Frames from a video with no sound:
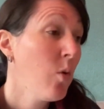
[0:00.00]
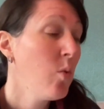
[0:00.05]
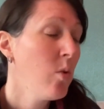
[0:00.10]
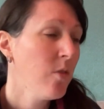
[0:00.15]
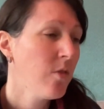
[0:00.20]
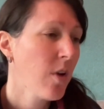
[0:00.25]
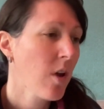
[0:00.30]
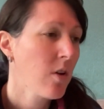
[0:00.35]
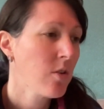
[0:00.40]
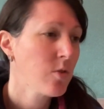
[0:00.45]

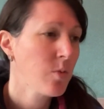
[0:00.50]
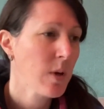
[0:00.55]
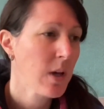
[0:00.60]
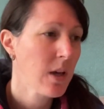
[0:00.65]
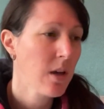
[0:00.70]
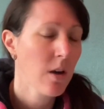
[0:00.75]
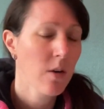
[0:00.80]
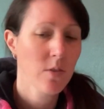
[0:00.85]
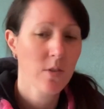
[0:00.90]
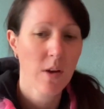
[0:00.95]
of last
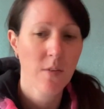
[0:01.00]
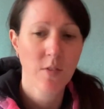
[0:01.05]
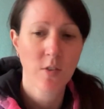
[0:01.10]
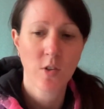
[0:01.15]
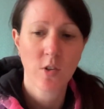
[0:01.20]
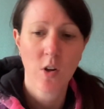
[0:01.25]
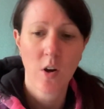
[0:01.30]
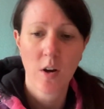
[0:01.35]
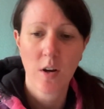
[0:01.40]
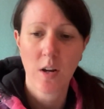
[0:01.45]
week I was having to
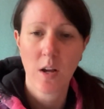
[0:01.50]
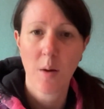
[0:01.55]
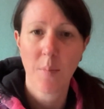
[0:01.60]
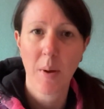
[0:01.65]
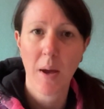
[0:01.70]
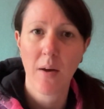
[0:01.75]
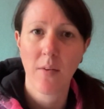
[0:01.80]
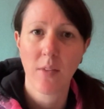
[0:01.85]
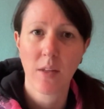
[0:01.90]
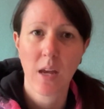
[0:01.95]
tidy up
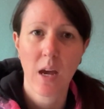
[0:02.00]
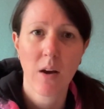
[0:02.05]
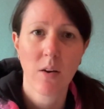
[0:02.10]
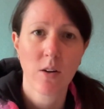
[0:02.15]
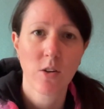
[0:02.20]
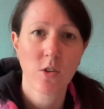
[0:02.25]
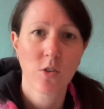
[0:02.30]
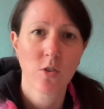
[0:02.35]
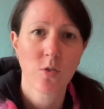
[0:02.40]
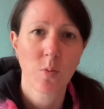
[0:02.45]
out in the
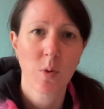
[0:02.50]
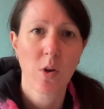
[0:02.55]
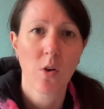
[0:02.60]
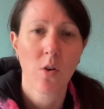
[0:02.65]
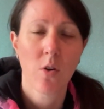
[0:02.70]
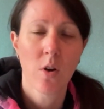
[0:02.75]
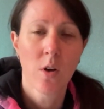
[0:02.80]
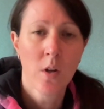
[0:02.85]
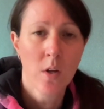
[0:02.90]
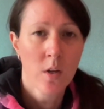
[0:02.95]
garage because we
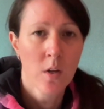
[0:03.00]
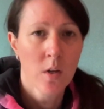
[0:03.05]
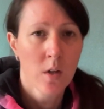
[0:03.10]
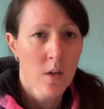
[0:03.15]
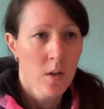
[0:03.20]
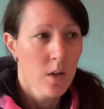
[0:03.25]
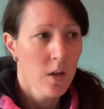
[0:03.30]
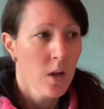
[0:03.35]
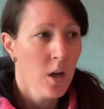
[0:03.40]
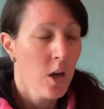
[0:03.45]
got
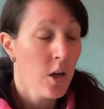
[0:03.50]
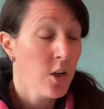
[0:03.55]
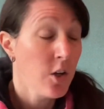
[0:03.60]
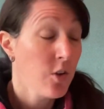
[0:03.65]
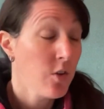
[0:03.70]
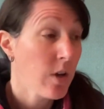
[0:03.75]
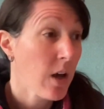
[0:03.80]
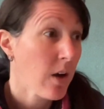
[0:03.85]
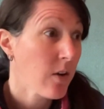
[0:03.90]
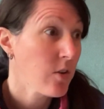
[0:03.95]
a
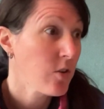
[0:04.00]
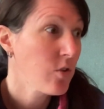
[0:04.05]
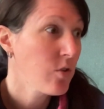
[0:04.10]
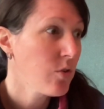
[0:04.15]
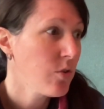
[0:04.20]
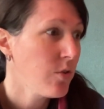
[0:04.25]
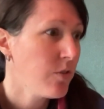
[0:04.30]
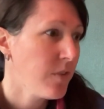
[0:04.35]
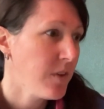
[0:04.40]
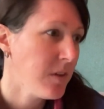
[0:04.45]
new garage
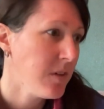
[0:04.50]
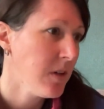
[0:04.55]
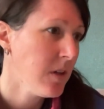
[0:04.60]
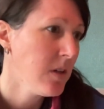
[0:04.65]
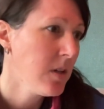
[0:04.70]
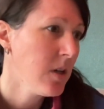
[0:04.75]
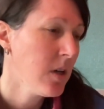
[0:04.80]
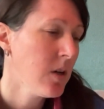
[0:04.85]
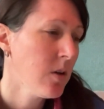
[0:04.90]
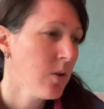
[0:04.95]
door
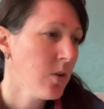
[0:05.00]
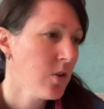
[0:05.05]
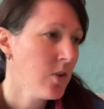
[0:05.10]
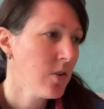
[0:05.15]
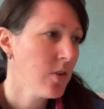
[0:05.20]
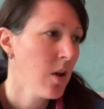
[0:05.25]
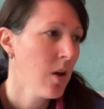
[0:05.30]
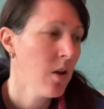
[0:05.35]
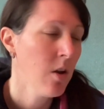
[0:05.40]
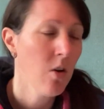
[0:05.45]
fitted, which
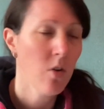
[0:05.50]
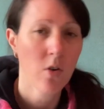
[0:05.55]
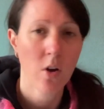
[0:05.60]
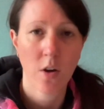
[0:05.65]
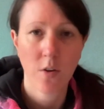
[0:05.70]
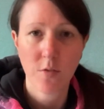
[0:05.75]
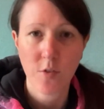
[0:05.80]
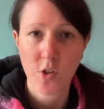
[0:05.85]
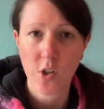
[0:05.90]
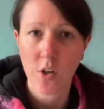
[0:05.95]
is long
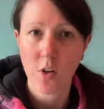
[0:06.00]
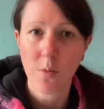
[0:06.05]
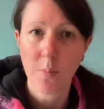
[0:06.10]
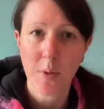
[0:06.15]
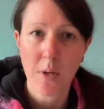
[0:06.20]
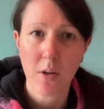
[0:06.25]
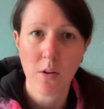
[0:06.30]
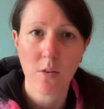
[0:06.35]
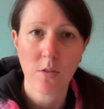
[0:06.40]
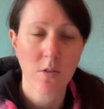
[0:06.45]
overdue
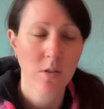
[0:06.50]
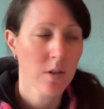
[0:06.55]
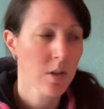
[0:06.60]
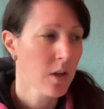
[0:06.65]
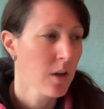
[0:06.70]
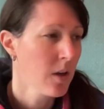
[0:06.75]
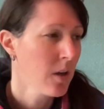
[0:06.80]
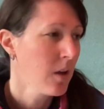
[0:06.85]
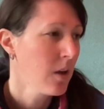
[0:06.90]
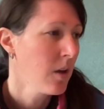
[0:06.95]
because
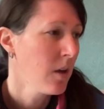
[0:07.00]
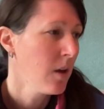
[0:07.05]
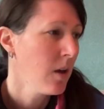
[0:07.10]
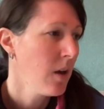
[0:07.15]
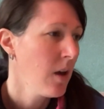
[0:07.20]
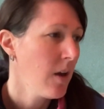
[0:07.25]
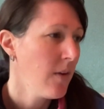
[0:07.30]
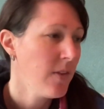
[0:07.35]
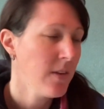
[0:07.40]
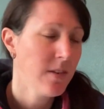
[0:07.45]

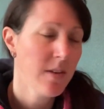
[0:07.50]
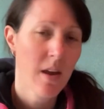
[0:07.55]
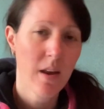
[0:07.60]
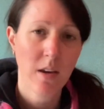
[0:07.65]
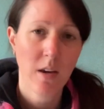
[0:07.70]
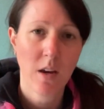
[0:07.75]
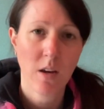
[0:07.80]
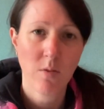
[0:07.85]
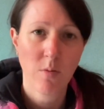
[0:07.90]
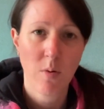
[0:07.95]
in the 10
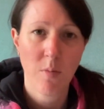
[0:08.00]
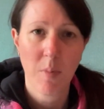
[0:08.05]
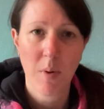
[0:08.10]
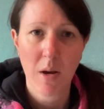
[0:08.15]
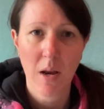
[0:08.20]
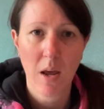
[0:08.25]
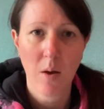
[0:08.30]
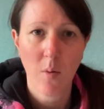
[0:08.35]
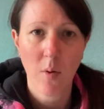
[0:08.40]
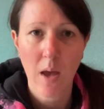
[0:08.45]
years we've been
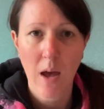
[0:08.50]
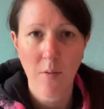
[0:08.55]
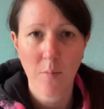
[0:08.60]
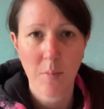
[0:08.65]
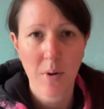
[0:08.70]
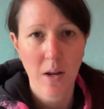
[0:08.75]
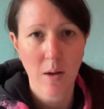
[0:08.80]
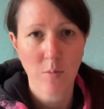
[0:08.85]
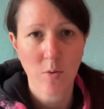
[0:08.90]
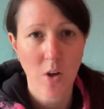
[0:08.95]
here we haven't
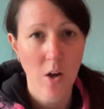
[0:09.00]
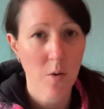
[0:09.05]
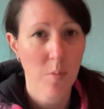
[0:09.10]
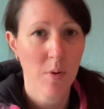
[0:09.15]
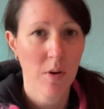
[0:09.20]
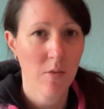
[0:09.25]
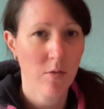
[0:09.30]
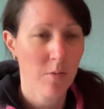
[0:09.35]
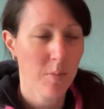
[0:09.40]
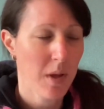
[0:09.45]
been able to
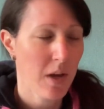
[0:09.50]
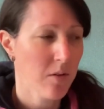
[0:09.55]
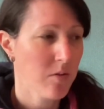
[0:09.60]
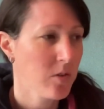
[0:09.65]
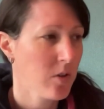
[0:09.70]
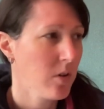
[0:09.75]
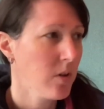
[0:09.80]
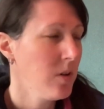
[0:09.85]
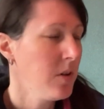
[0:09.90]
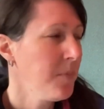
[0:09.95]
open it from the
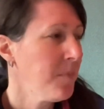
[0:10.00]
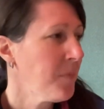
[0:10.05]
outside.